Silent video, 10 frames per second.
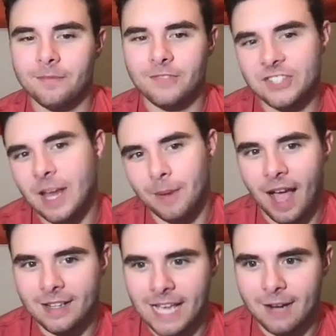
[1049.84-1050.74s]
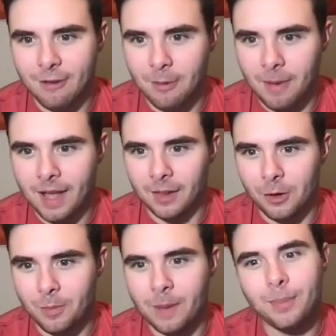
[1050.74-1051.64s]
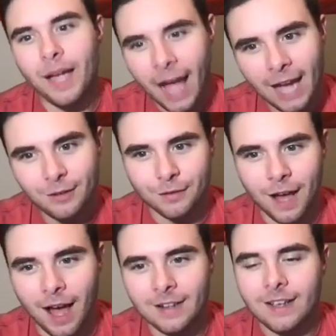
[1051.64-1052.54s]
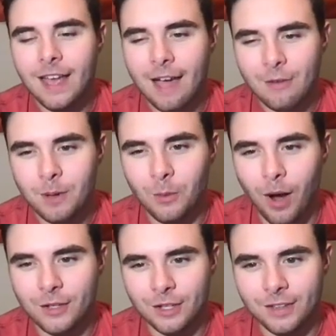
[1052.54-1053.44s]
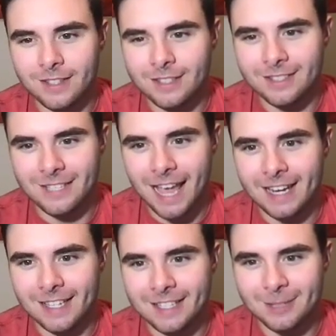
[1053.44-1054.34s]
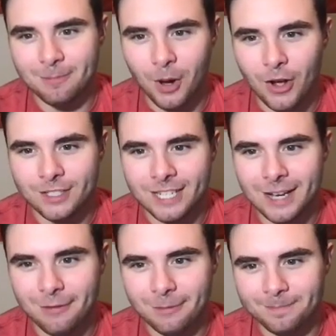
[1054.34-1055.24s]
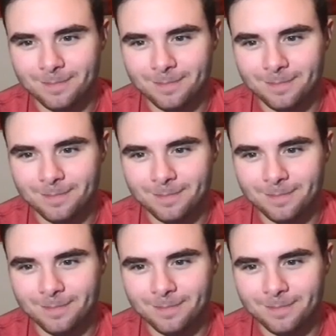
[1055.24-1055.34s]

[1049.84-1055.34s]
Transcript: stepping outside of MMA a little bit, but kind of not. Have you been watching this Dennis Paul stuff?